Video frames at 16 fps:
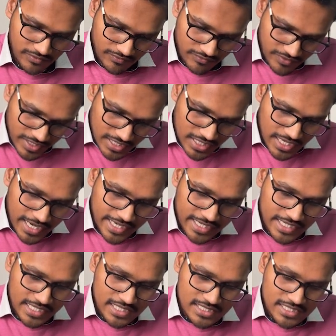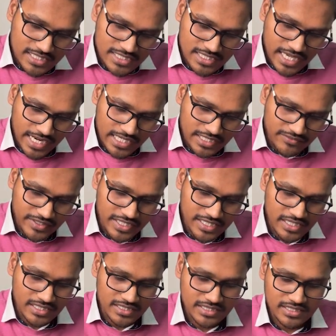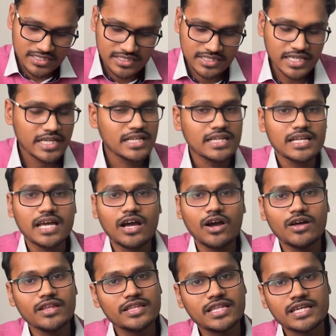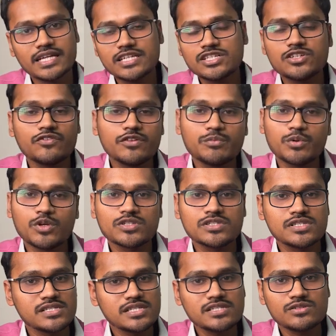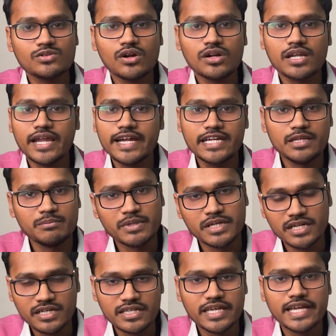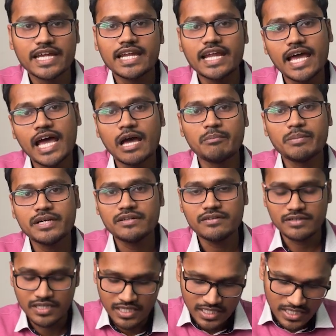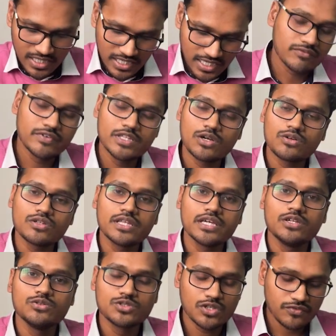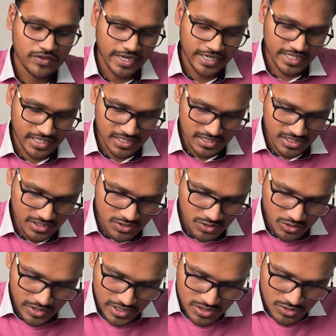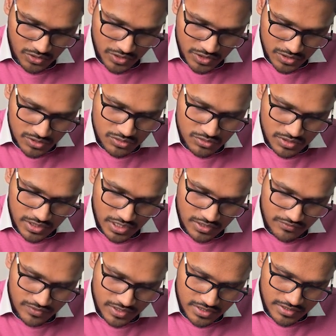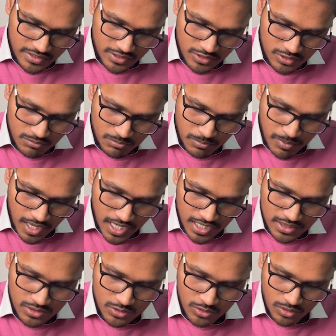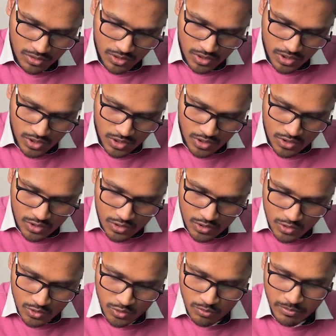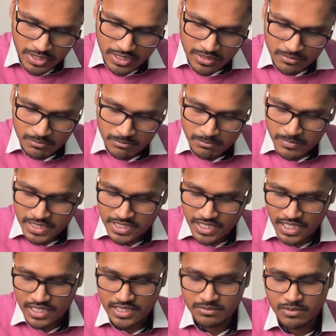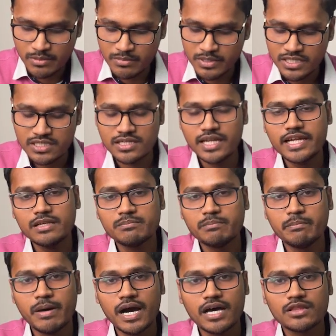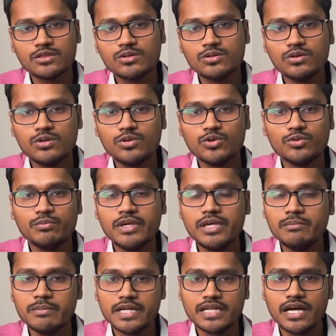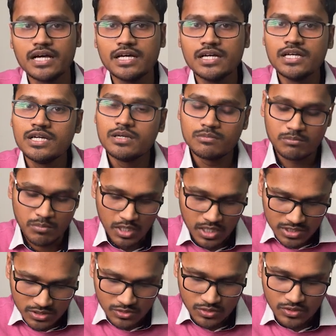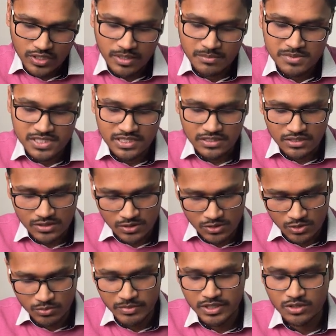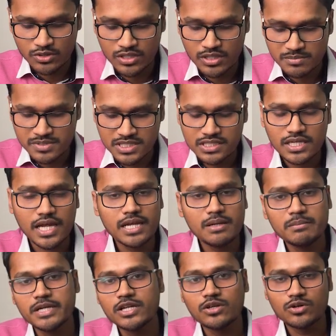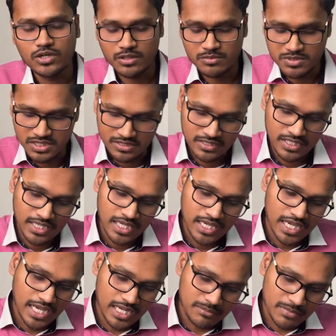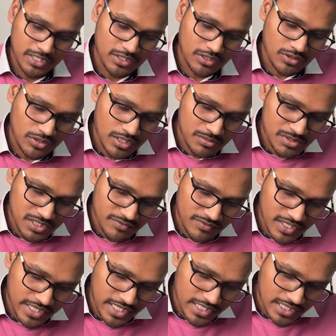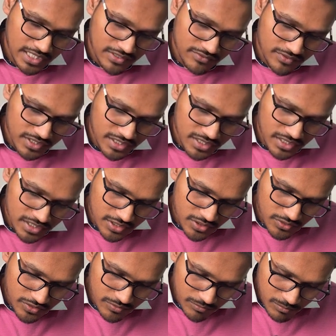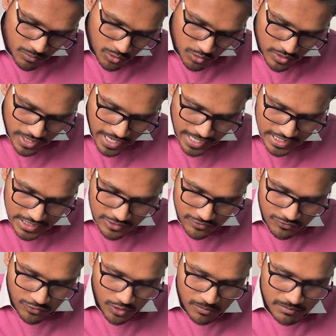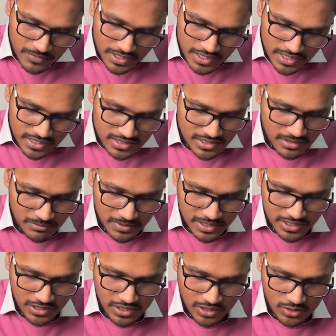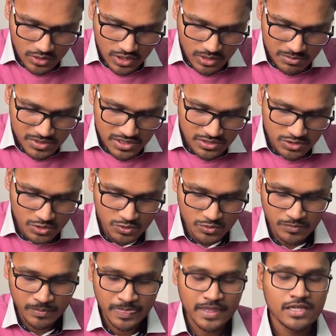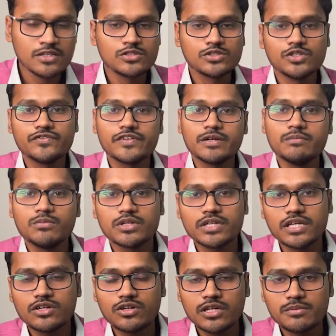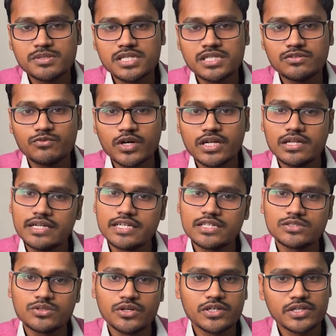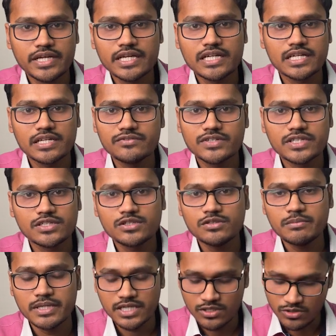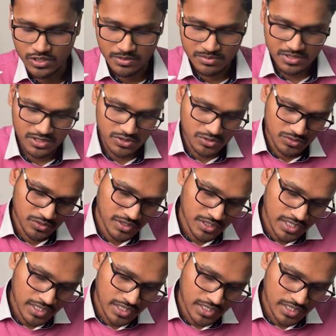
When light energy is activated, then the rest of the process is not light dependent. They can happen without the use of light energy. So it is going to convert it into batholumimeta. Remember it like batholumimeta. Bathorhodopsin, lumirhodopsin and metarhodopsin. And metarhodopsin will get converted into a more active form, that is the metarhodopsin 2. So from metarhodopsin 1, it is going to get converted to metarhodopsin 2.